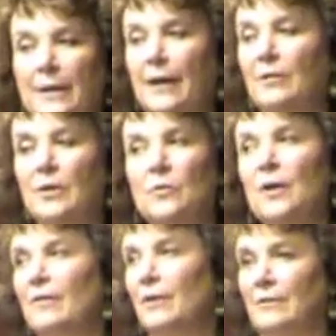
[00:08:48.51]
And you
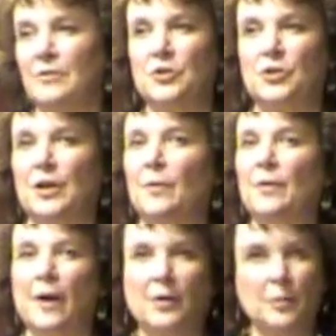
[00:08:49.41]
never ever journey
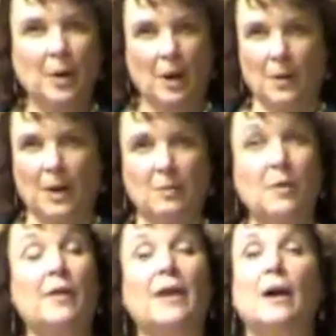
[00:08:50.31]
without your power animal.
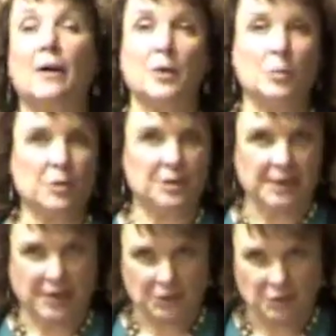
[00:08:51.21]
They are your
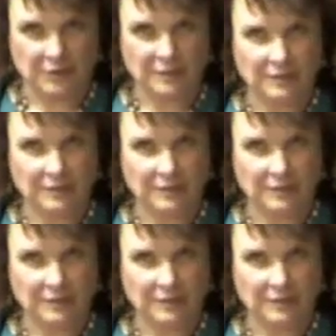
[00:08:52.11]
protection.